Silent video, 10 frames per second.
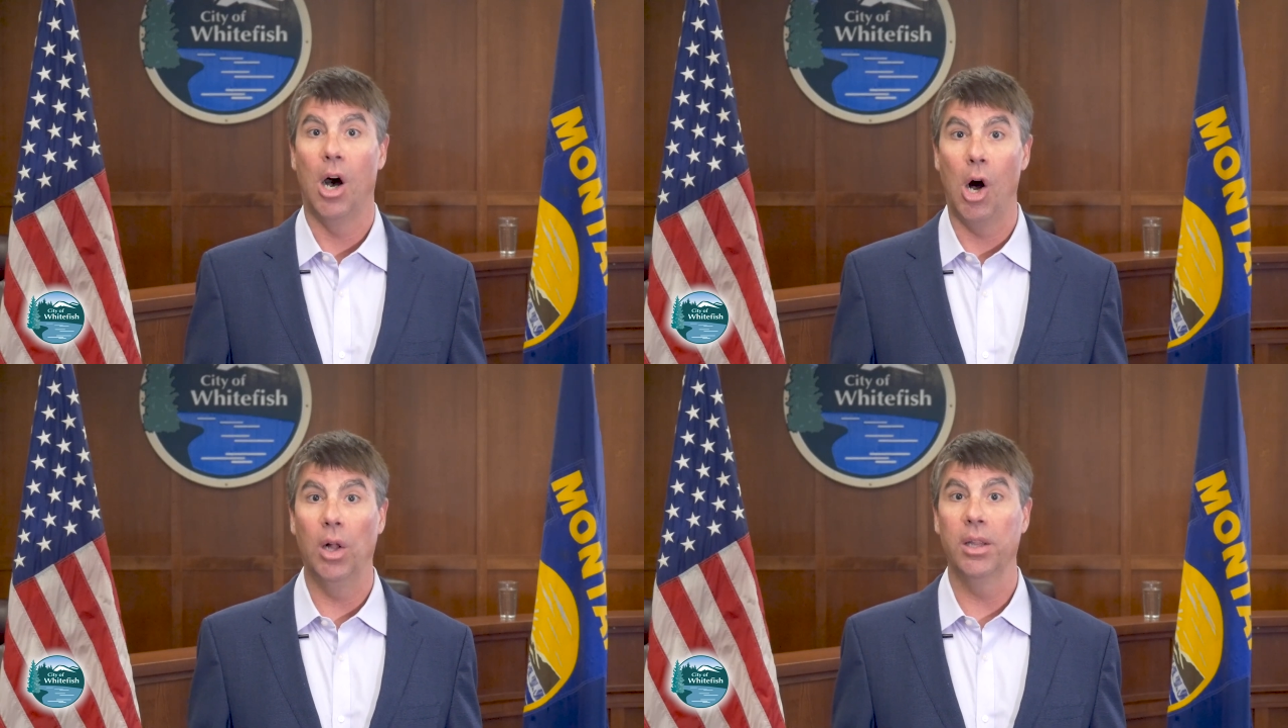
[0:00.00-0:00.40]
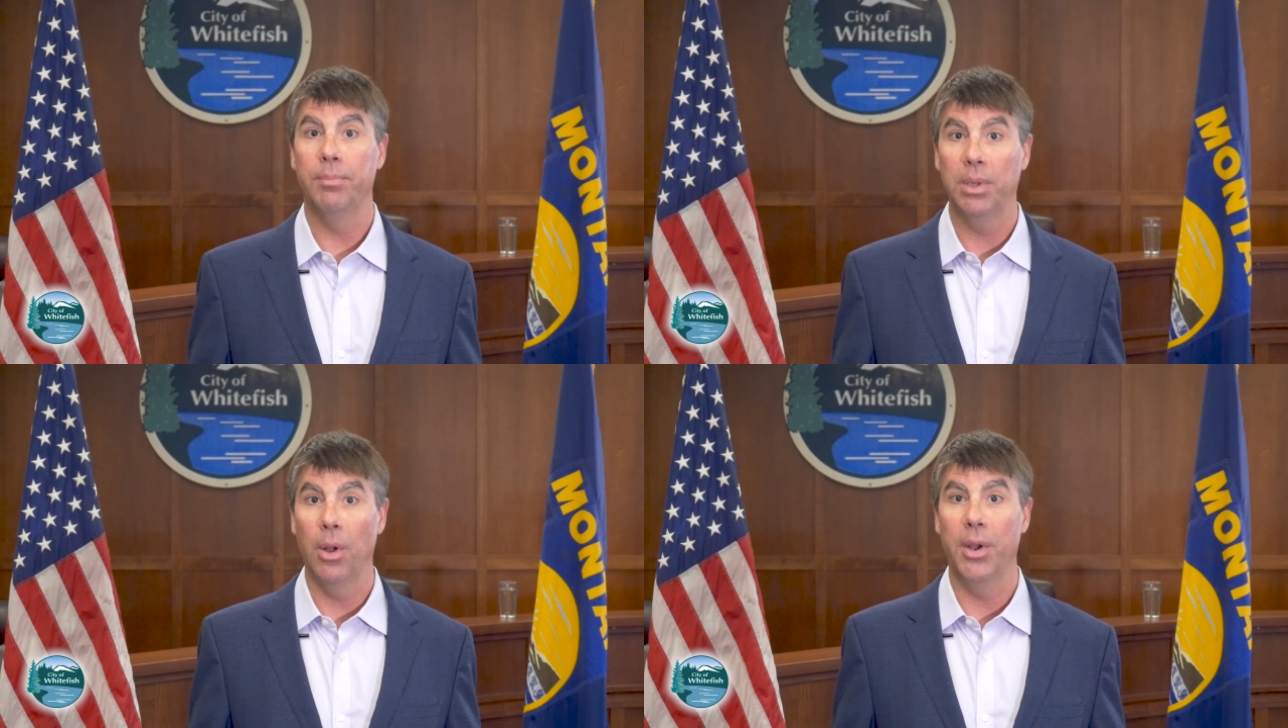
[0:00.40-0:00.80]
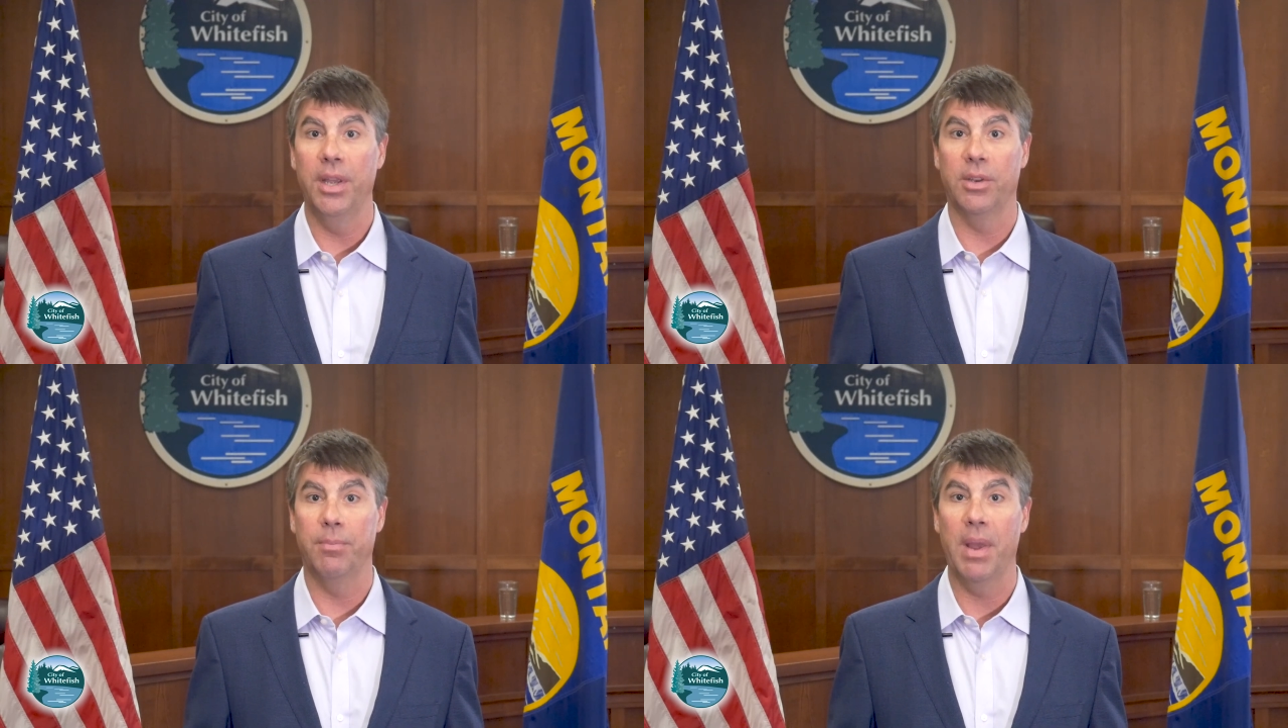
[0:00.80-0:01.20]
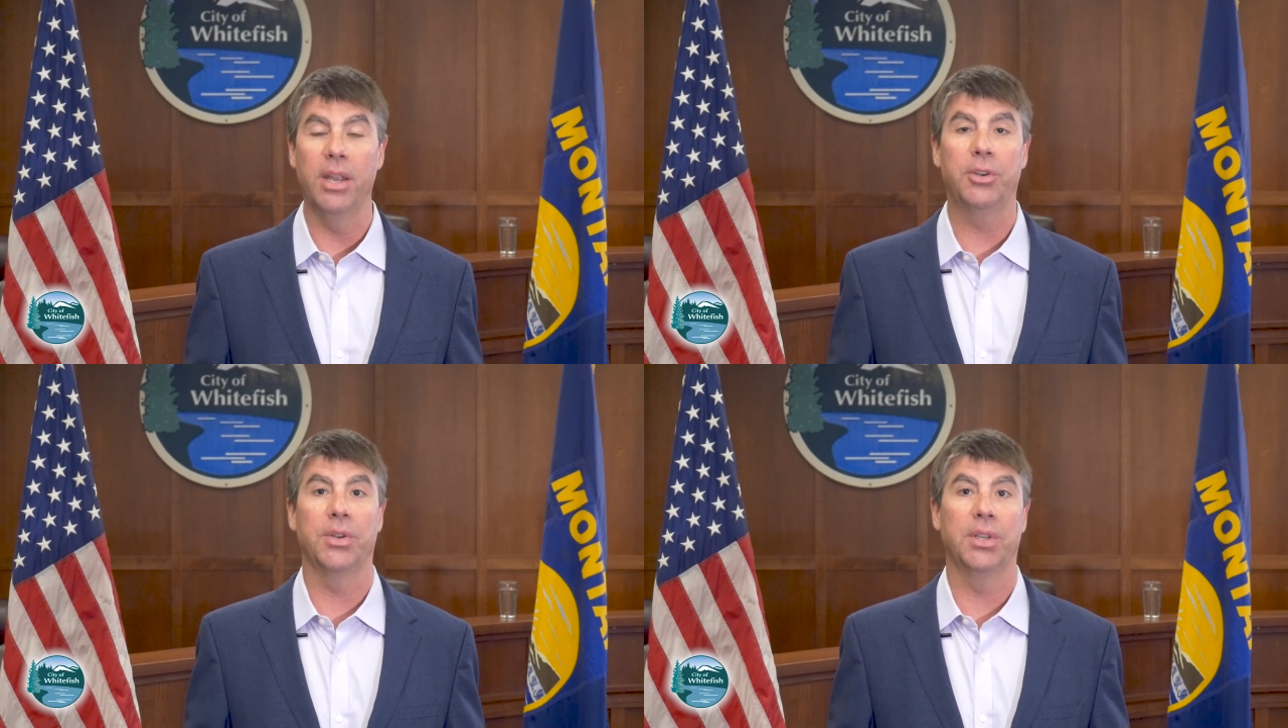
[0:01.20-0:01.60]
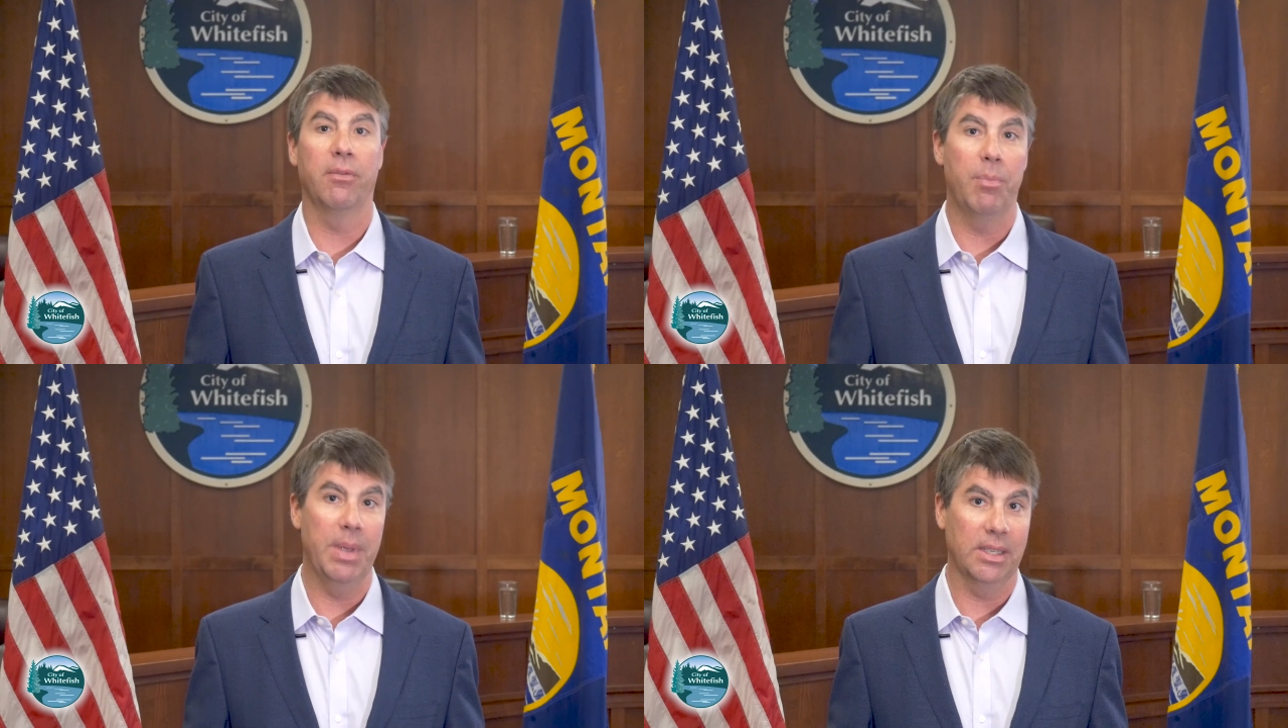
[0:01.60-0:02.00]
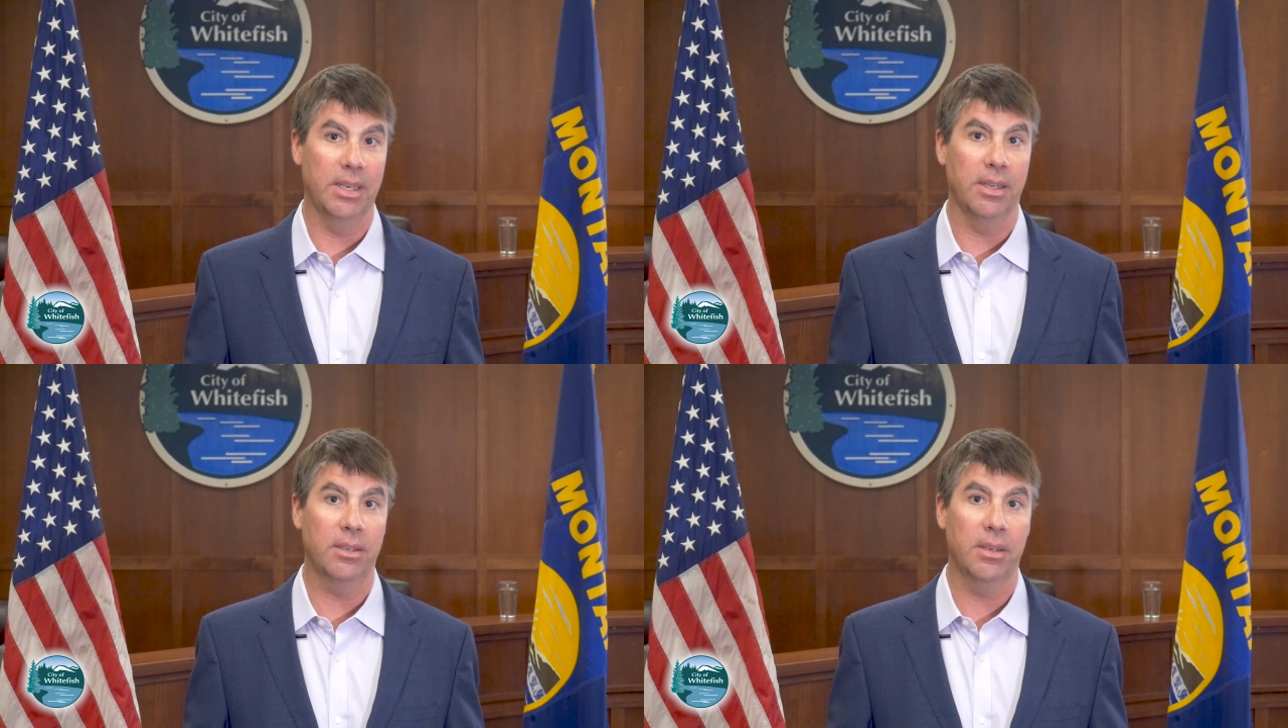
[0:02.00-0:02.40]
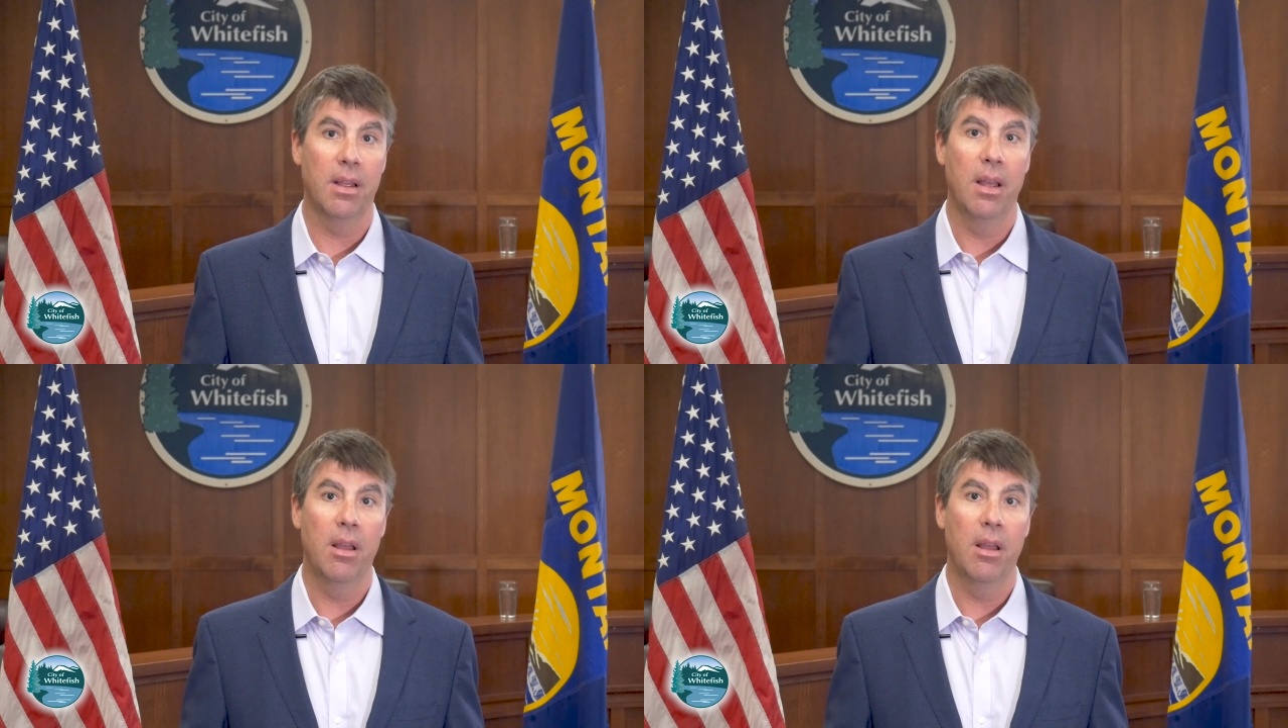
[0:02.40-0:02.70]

all employees and patrons of a business